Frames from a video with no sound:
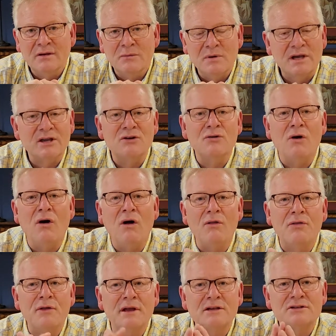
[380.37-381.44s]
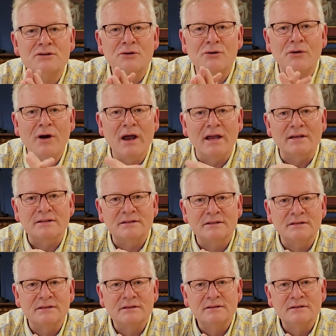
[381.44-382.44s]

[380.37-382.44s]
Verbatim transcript: We can do all things through Christ.